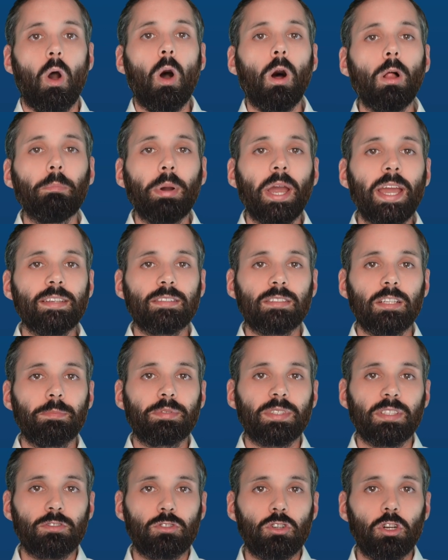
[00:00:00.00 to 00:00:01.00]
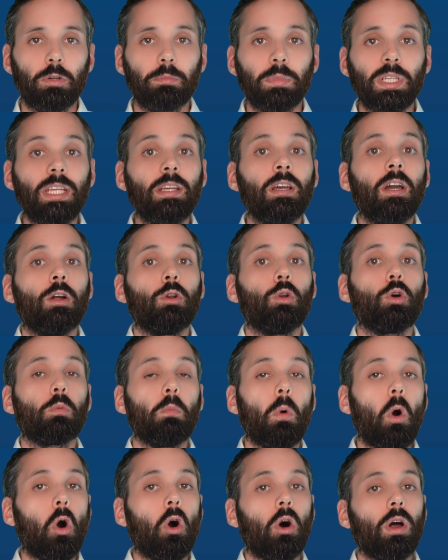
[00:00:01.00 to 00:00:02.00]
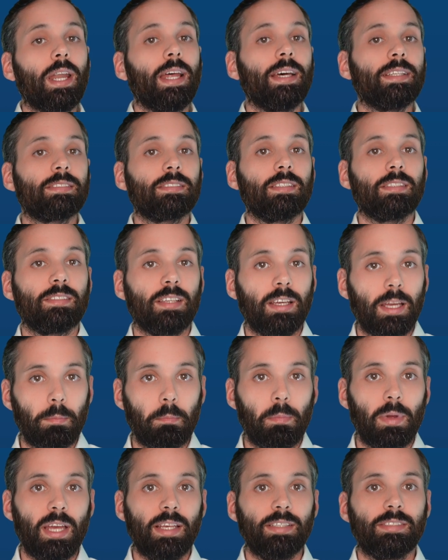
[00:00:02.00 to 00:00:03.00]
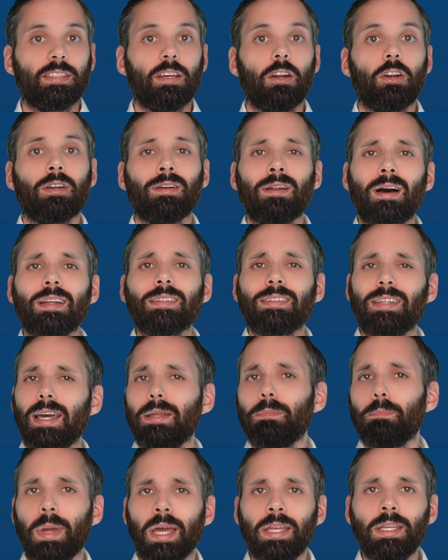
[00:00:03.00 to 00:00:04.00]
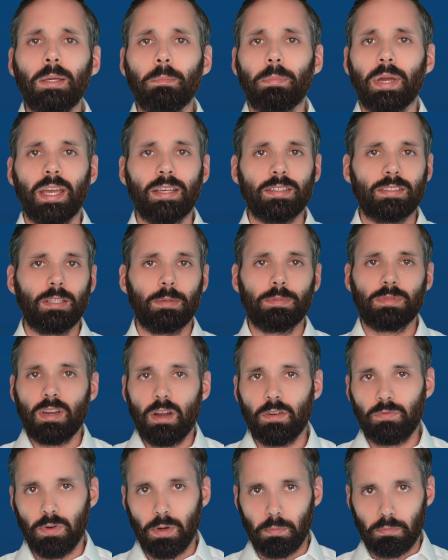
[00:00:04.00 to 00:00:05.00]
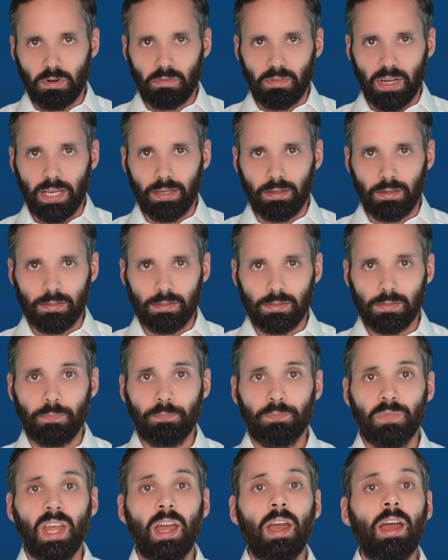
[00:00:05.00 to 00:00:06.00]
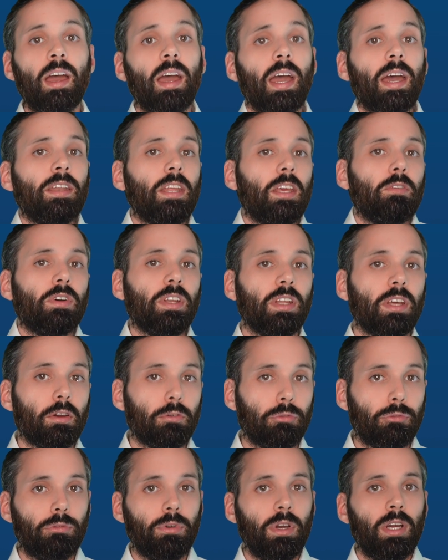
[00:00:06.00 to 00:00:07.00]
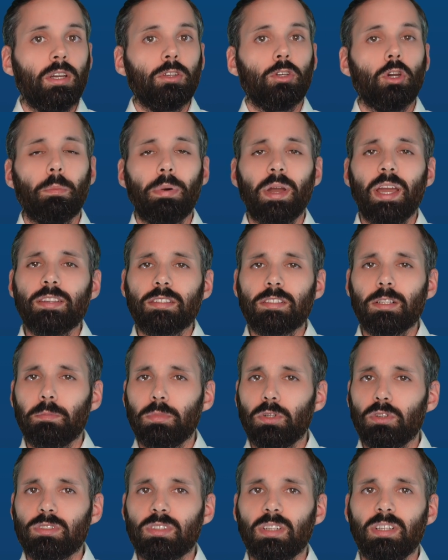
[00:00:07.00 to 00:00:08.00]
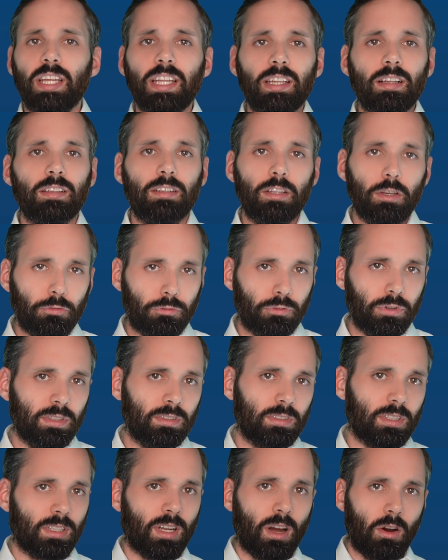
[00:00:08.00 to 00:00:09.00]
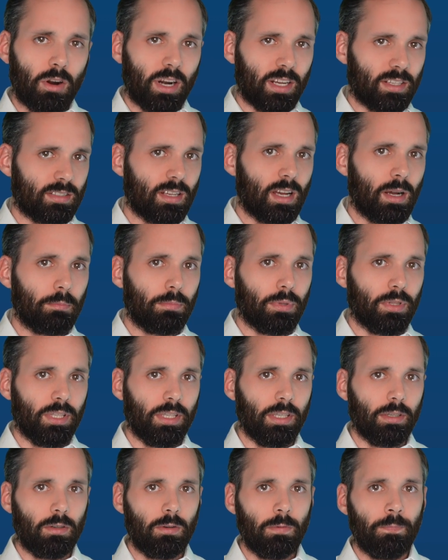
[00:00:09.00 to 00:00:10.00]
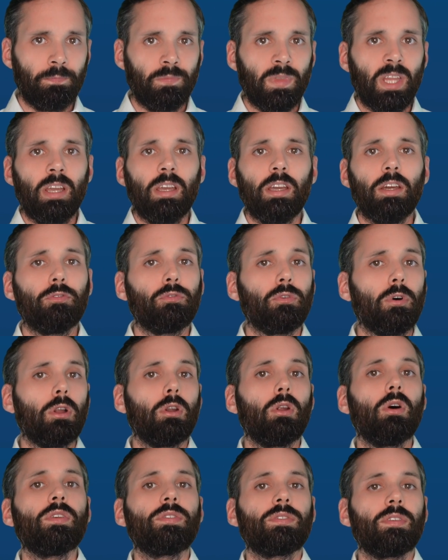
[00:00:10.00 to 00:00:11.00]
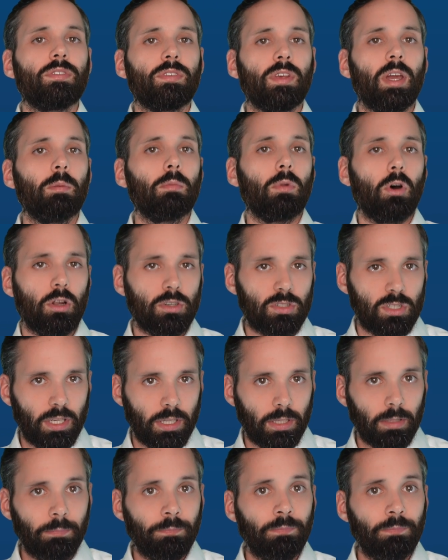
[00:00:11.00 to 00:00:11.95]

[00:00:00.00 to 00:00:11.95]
All payslips in Germany look more or less the same, as there are not that many payslip software providers. And even if your payslip looks a little different than our example here, it follows the same logic.